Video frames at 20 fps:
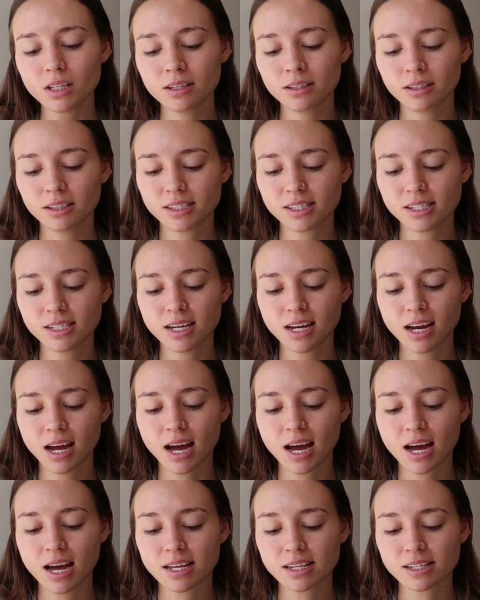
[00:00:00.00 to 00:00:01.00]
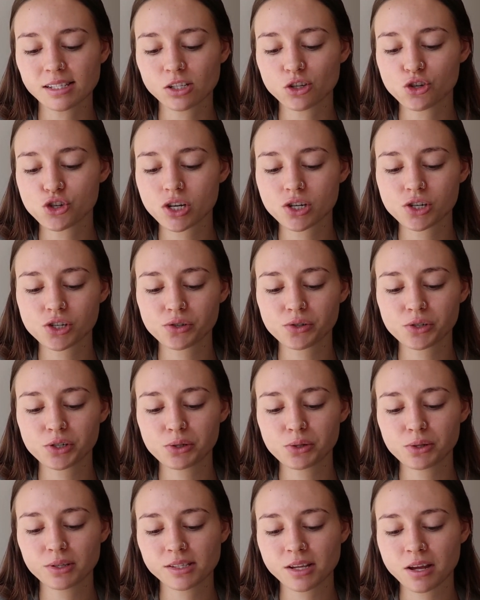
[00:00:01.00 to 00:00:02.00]
Let's see, it has ginger
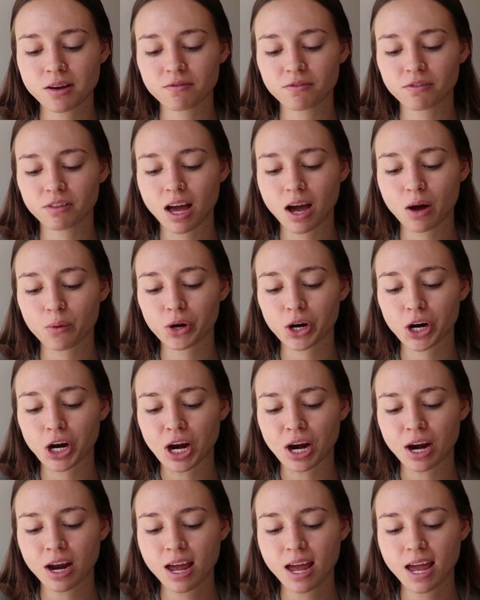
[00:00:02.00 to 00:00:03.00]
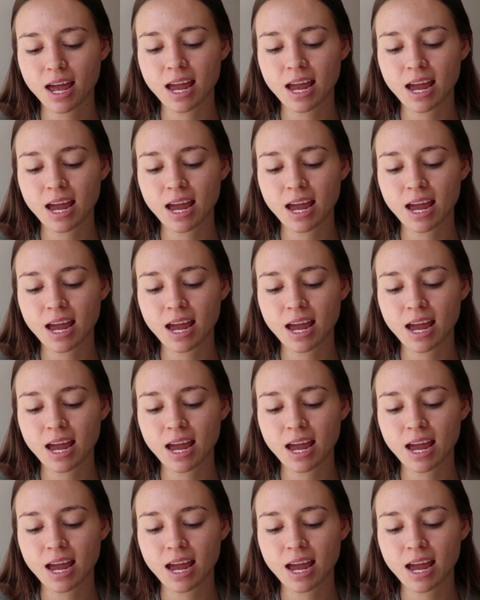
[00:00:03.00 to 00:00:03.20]
root, sunflower,